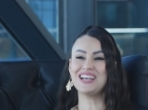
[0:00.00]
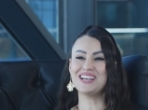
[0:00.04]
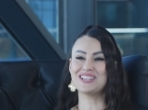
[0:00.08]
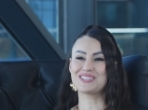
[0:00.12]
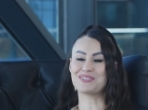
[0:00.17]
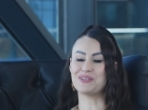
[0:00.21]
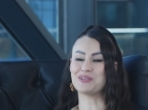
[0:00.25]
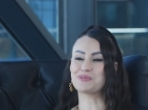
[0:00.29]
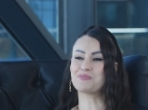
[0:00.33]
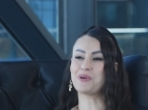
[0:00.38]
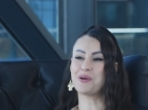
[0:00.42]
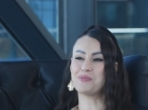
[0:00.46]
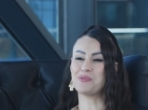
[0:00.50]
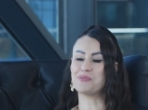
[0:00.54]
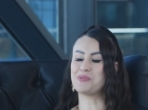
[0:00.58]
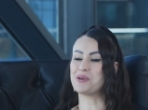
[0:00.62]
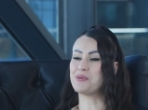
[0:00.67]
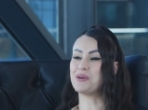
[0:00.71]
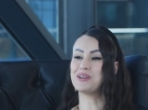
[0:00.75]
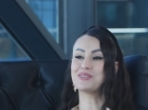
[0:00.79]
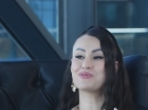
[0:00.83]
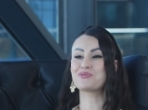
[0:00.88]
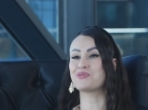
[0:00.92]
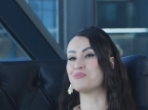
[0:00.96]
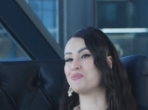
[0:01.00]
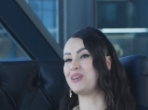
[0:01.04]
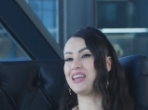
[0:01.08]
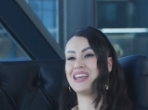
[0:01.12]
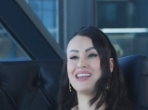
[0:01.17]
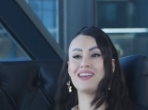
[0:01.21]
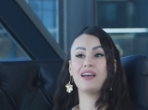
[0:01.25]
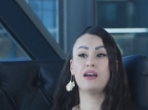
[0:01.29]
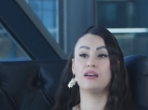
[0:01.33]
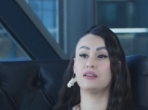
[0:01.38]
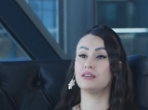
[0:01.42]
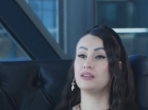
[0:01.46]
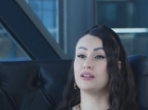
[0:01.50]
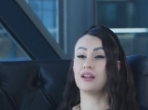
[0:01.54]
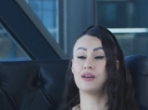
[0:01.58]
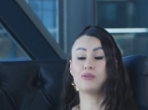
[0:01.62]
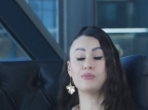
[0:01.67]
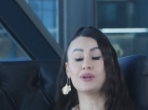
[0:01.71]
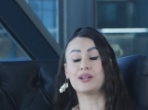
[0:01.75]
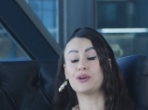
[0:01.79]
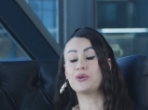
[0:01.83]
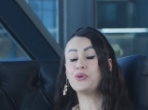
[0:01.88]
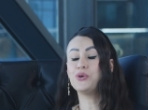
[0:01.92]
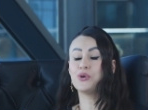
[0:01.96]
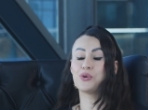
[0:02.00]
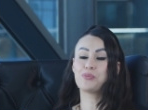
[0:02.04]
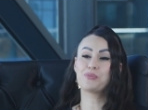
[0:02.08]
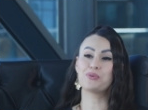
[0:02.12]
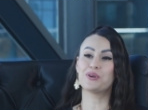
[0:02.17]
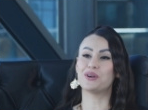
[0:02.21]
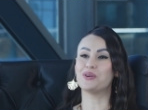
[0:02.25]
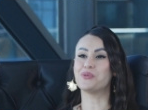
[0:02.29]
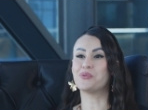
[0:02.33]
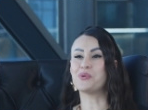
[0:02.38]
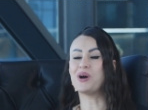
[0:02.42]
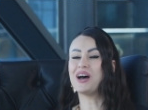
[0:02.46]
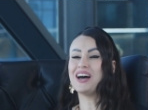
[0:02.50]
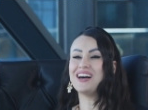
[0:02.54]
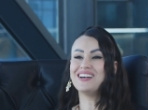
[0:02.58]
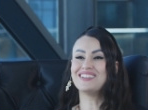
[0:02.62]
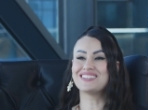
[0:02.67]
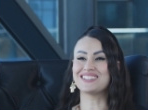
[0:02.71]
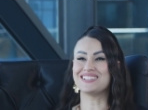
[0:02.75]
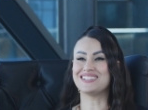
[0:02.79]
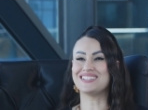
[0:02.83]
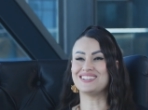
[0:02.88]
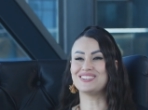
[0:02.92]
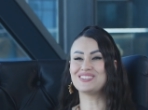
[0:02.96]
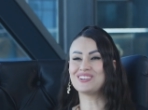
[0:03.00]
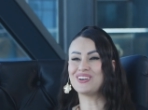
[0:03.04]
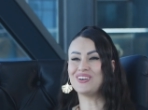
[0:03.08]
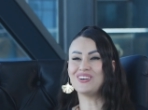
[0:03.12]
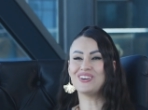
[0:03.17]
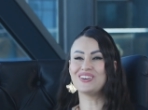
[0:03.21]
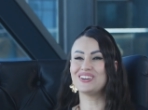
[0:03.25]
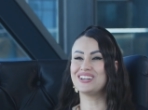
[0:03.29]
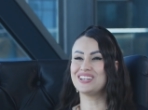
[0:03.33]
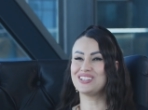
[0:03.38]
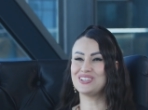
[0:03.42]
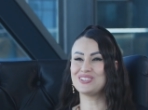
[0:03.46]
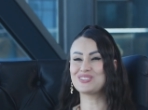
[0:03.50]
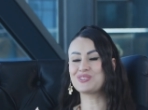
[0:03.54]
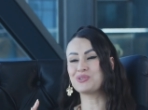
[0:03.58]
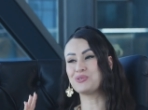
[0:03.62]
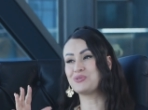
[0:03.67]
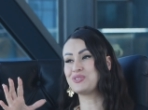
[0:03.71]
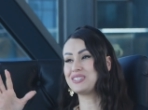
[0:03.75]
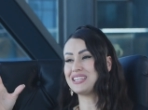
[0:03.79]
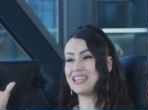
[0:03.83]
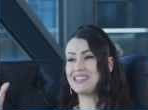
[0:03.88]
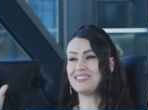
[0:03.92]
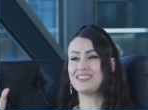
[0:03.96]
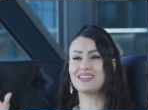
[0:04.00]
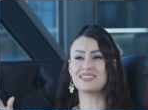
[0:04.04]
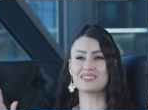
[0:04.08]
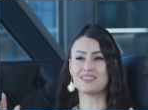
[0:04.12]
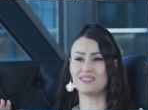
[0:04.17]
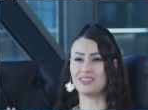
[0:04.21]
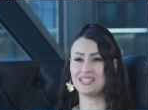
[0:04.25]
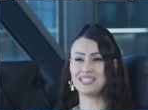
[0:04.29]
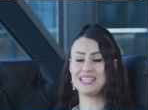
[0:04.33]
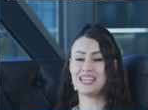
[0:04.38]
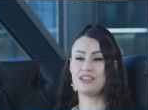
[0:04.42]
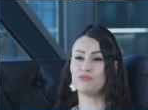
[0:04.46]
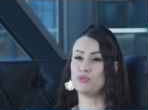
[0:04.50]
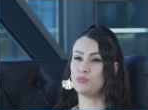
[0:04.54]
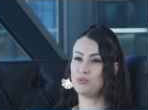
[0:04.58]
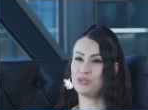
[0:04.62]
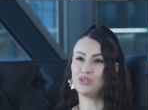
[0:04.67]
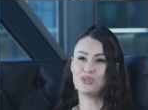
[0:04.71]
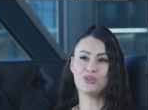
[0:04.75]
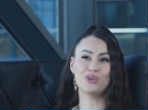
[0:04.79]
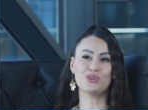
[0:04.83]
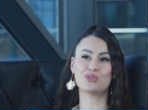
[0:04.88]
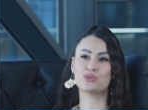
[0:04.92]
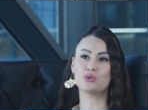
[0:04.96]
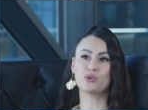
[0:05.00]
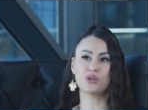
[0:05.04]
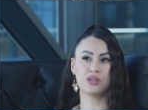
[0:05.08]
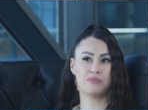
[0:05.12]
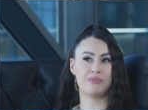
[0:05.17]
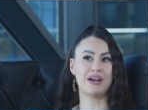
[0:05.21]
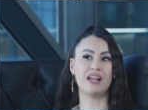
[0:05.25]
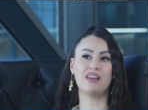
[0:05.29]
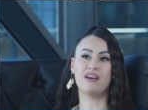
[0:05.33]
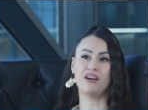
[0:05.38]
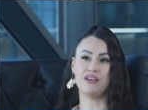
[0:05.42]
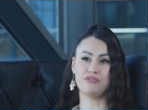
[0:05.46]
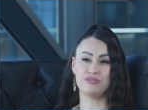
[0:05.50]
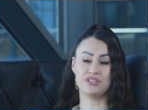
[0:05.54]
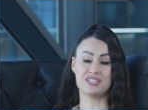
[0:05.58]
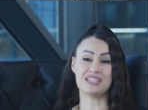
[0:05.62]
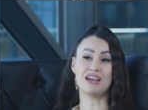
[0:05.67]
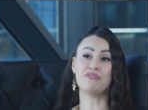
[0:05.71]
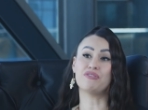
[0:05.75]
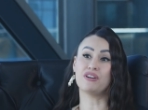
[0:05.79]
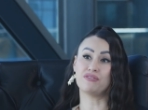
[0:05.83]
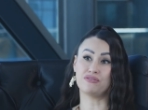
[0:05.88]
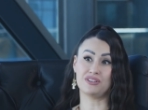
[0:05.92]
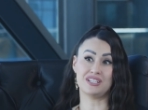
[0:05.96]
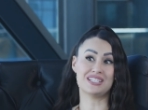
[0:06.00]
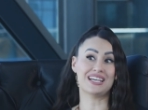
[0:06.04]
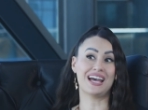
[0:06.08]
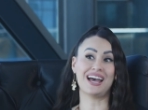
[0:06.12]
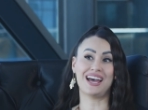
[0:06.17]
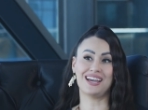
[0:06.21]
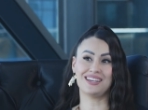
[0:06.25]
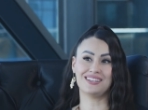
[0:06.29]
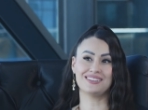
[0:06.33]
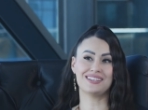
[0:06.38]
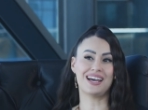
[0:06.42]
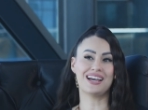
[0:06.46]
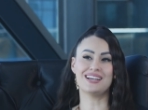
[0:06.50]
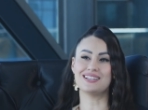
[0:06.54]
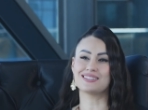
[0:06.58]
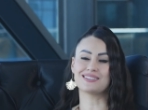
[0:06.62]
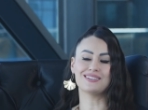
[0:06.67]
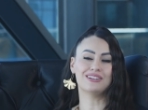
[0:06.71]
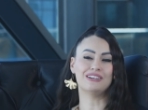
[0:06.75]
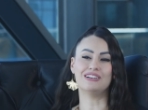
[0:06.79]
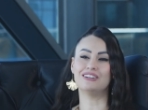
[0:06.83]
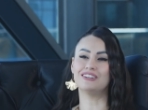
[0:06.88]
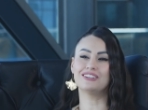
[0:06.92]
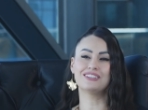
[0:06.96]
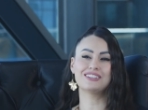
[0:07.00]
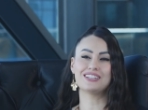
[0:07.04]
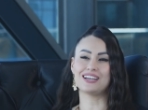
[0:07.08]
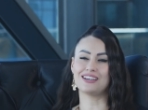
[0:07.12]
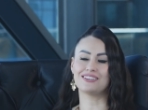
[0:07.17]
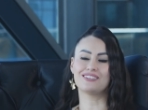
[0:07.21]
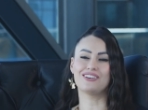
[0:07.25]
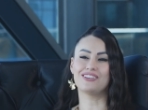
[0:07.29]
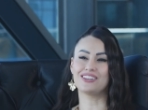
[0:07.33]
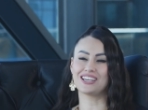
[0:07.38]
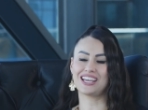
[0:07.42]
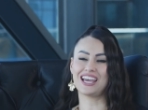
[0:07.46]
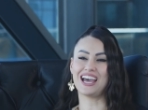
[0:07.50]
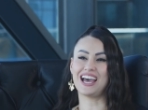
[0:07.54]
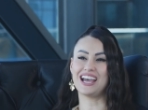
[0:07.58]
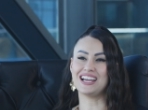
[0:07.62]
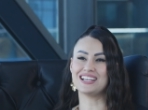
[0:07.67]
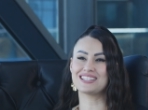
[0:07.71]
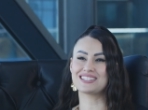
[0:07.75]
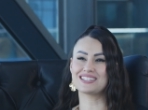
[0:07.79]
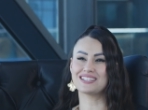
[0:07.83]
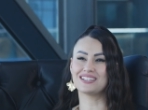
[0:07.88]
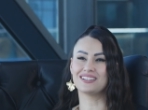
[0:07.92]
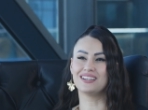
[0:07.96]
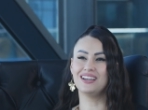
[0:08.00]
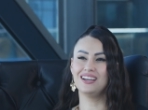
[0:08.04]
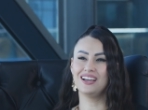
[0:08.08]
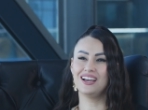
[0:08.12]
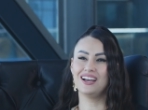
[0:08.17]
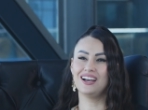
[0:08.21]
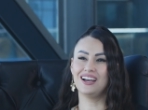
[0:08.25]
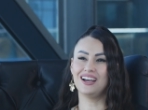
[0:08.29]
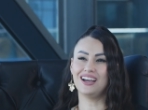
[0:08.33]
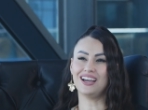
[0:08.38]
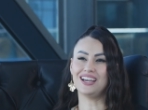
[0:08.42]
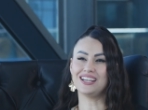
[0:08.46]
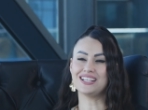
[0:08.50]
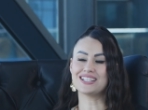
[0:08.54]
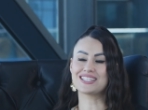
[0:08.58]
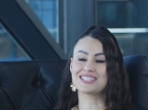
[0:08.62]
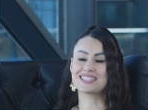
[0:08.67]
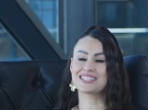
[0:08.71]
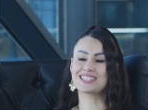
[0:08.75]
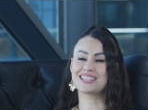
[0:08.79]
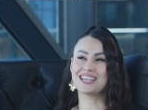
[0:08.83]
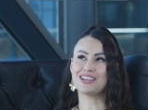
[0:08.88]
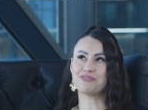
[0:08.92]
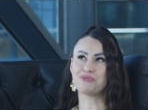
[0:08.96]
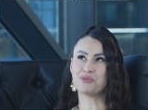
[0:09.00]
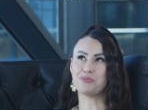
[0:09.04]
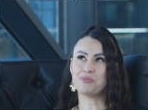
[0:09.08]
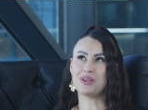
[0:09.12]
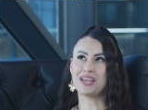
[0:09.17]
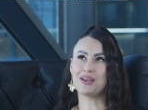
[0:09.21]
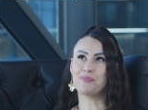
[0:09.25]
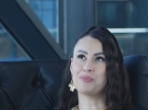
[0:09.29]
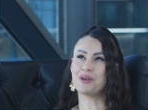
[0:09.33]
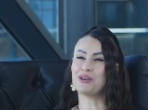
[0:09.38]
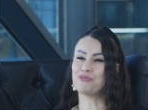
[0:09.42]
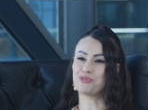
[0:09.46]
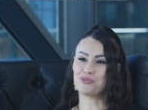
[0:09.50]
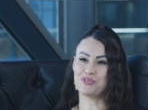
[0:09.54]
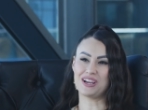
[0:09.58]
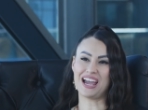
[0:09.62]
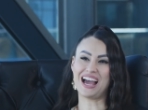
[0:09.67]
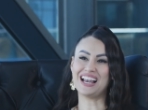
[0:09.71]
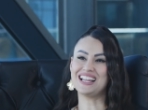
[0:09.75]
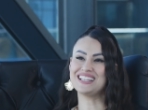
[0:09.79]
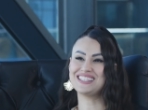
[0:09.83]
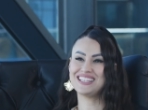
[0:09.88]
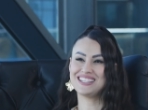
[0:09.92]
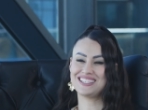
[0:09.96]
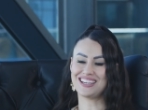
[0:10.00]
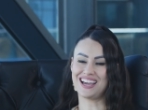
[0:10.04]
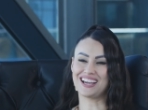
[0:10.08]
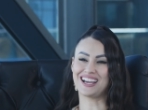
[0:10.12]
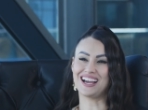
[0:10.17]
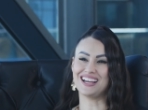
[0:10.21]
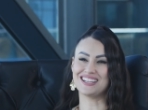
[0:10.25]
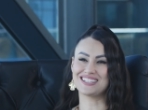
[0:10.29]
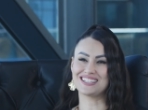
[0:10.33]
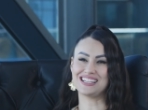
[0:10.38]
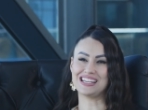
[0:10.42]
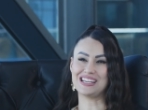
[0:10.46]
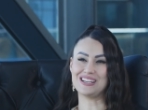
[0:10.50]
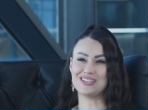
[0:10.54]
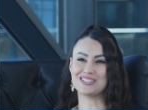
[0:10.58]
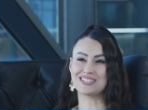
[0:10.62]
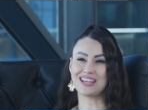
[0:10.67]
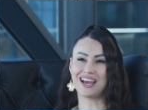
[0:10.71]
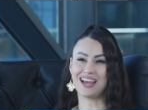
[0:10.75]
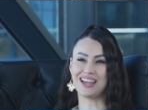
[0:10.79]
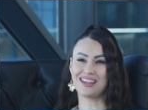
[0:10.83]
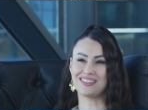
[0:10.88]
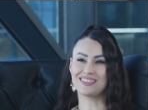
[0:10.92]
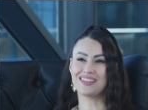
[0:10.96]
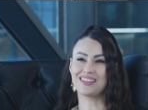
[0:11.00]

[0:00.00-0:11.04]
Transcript: So it's probably worse for me, you know, I'm in a corporate world, and you're not. You sort of see things on the TV, but you're not talking about life yeah. and death every day. That is not yeah. that not the case, and it's given me a bit of a reality check. Actually, you saying